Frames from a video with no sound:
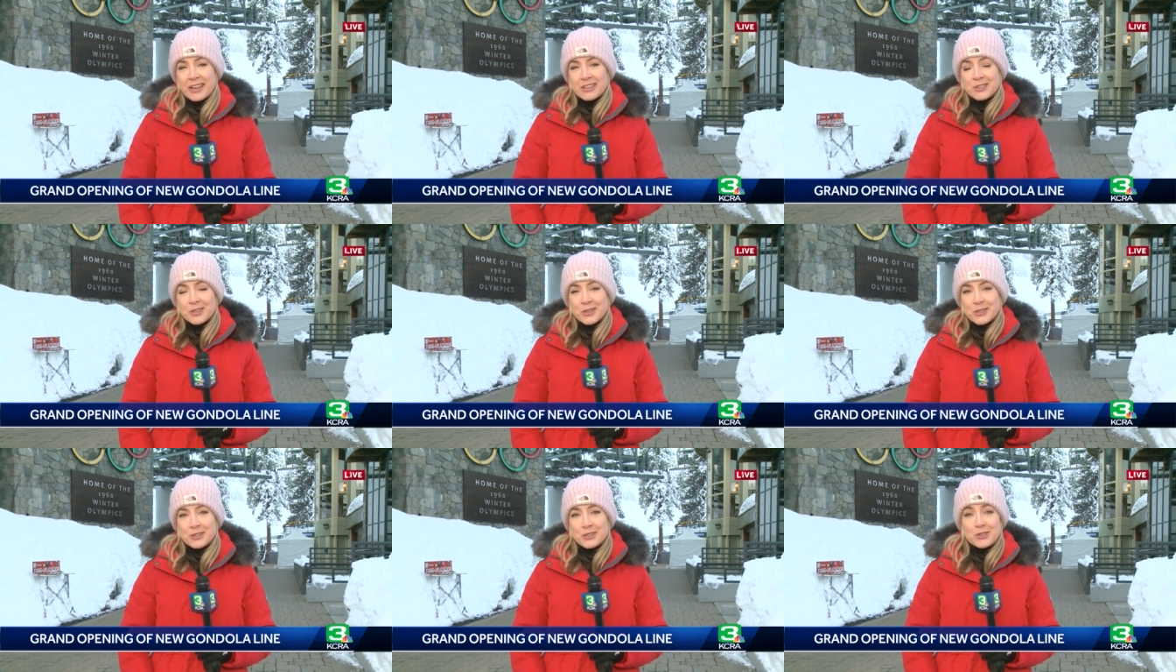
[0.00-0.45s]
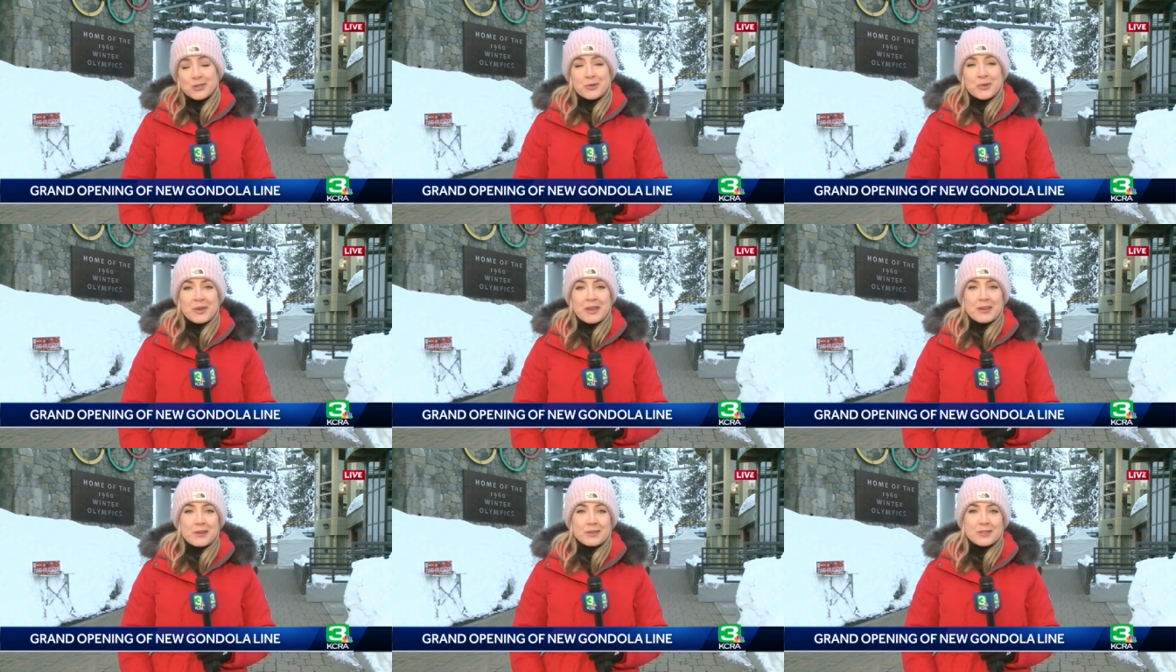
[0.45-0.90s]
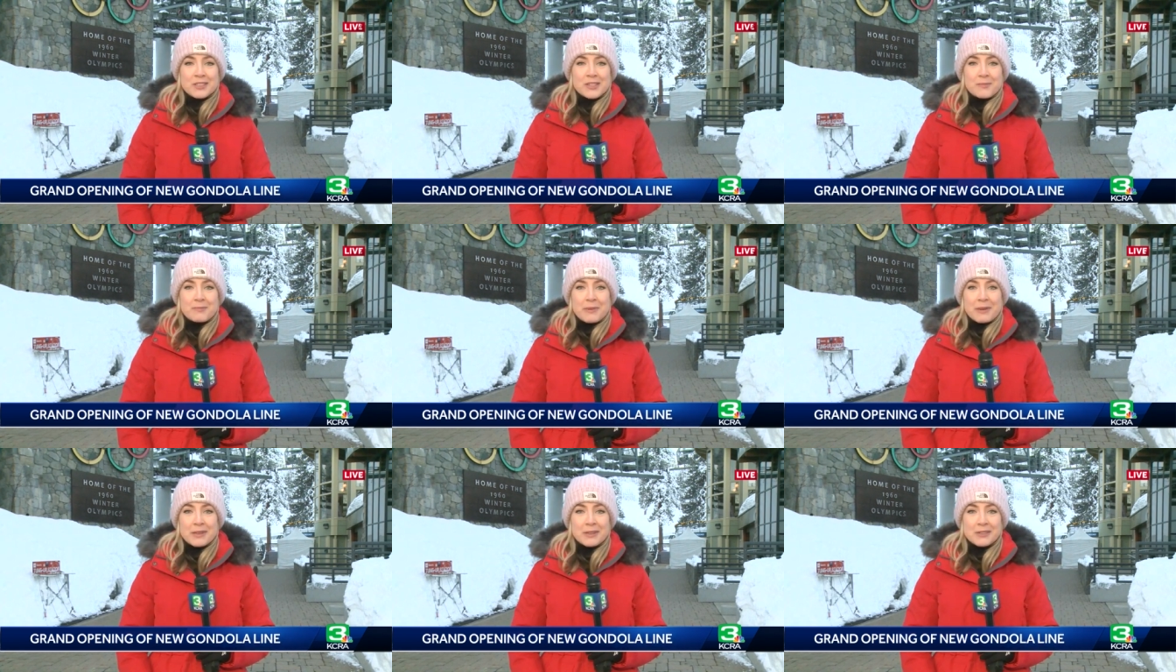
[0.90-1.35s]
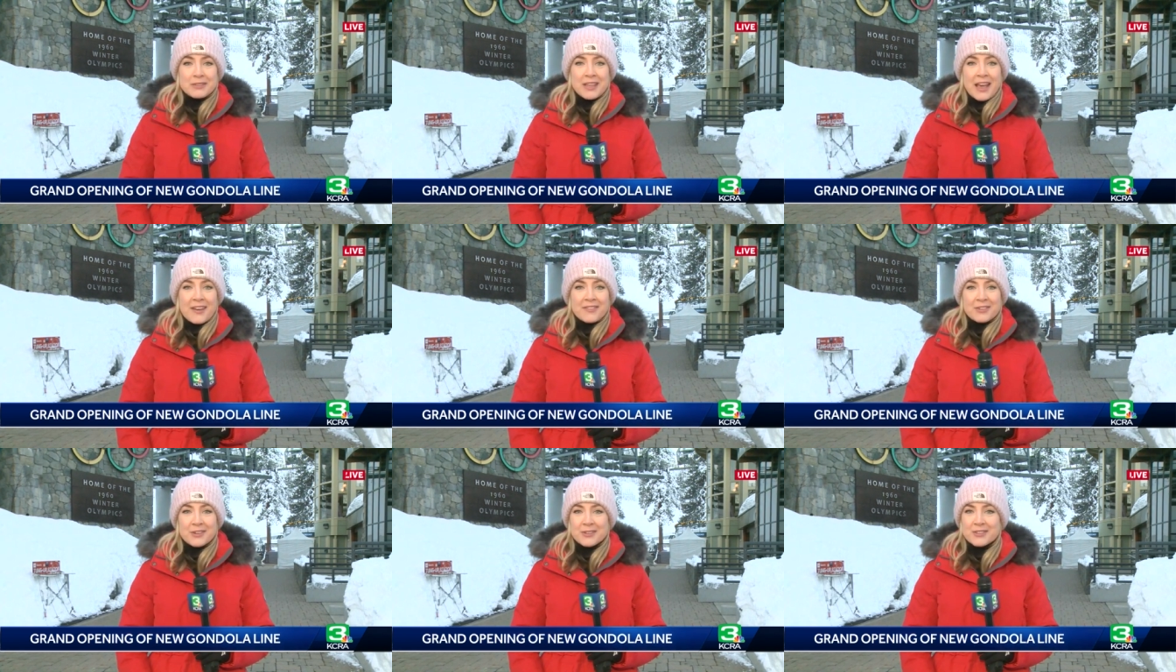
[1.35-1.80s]
It took two years to build
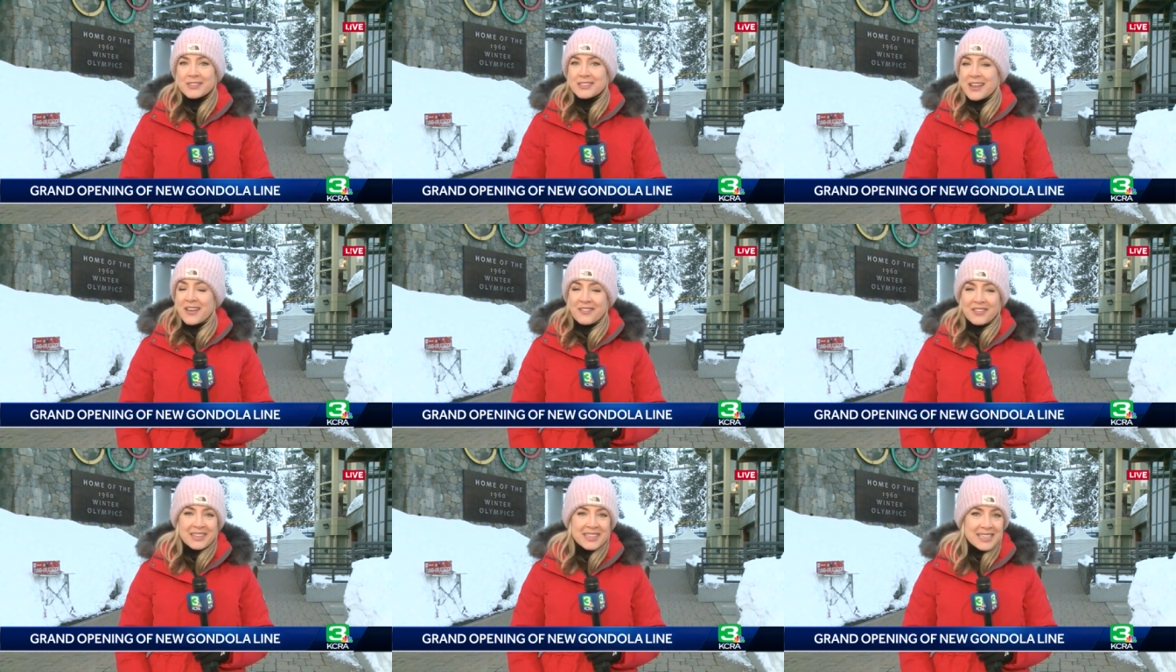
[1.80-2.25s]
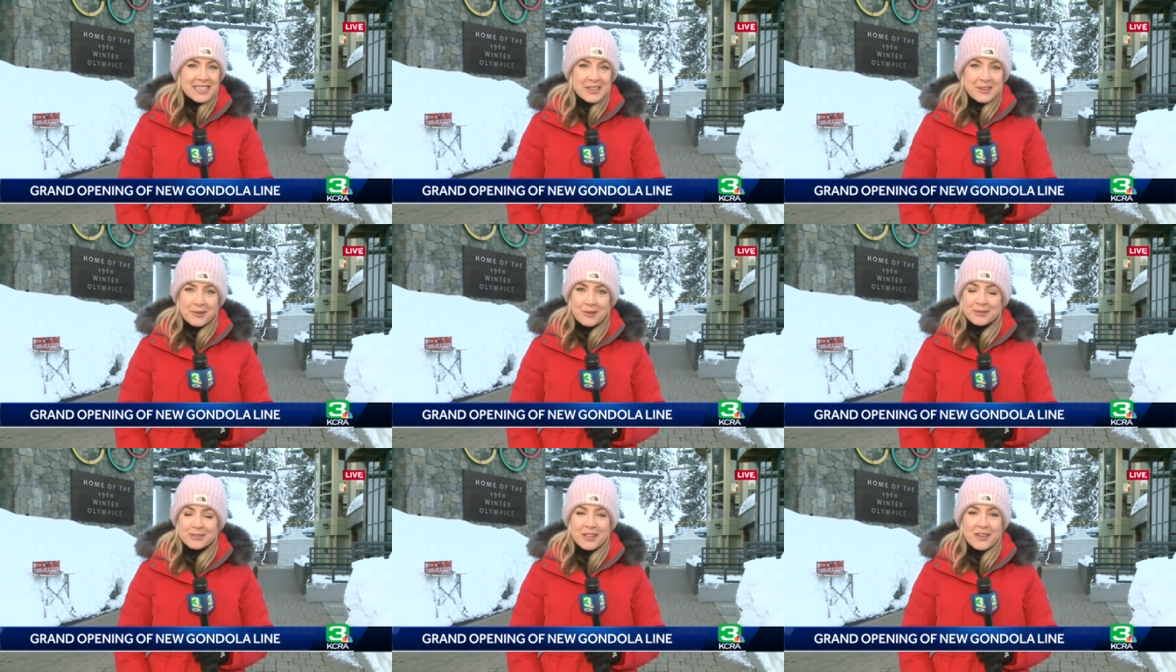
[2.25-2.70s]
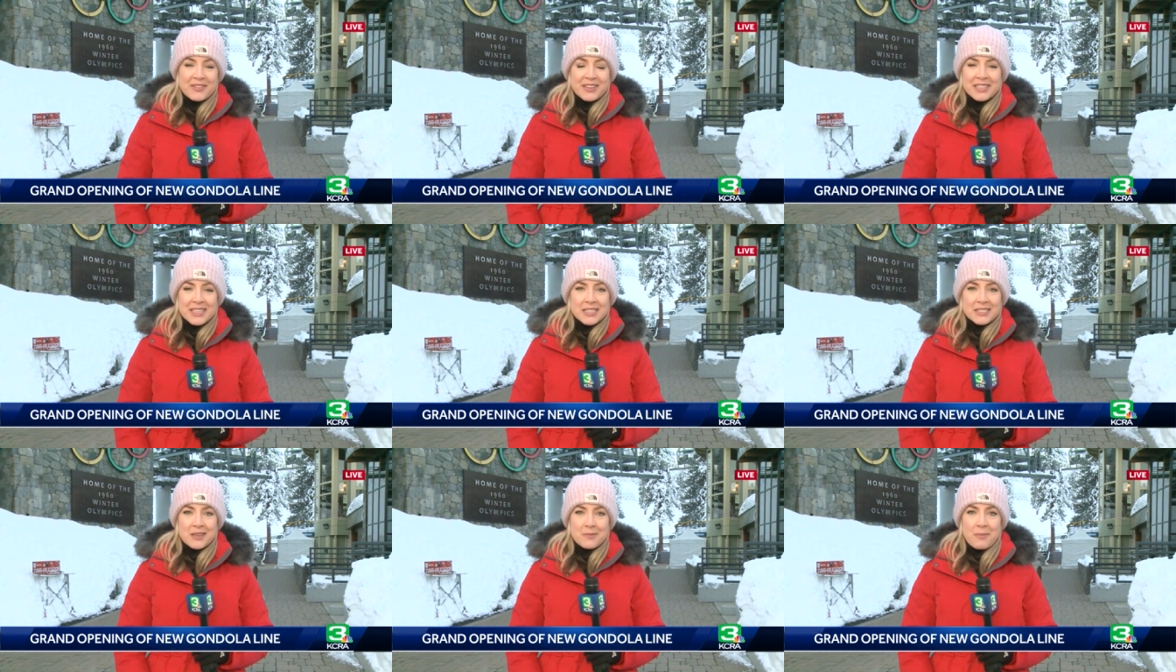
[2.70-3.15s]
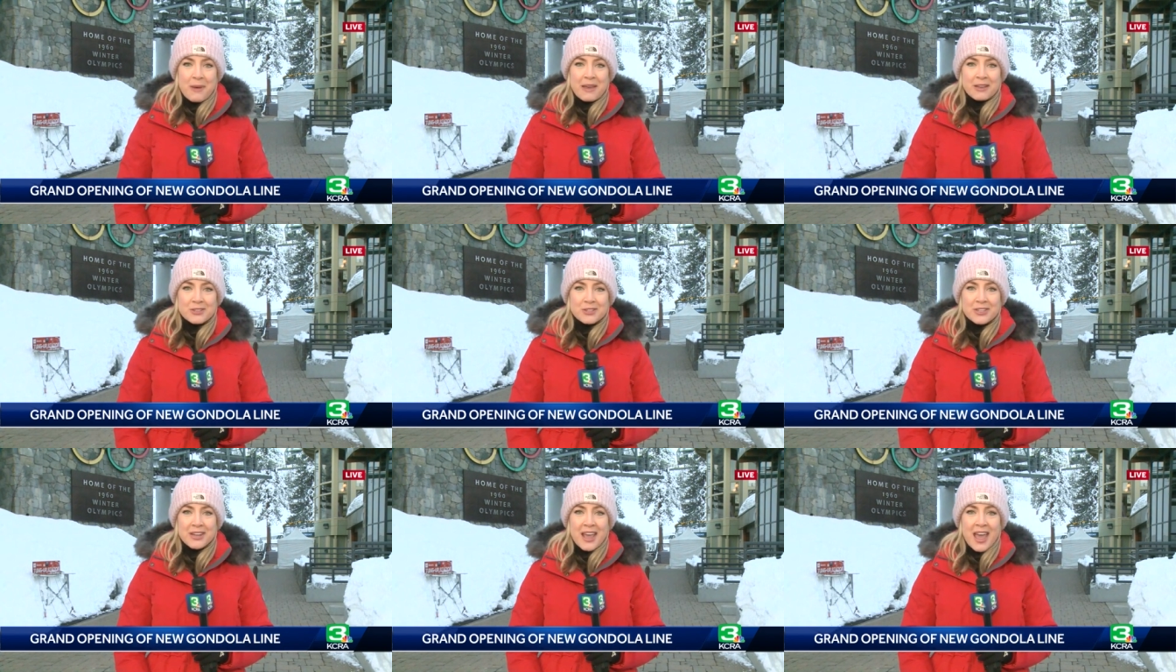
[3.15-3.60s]
after 70 years of
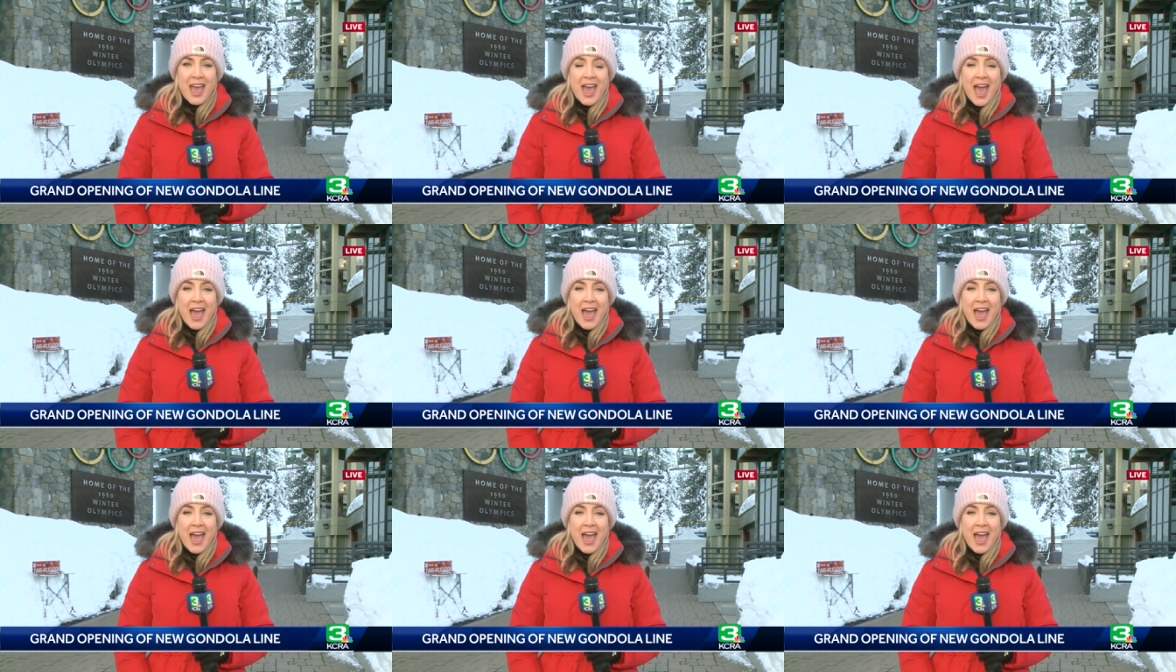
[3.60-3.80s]
anticipation,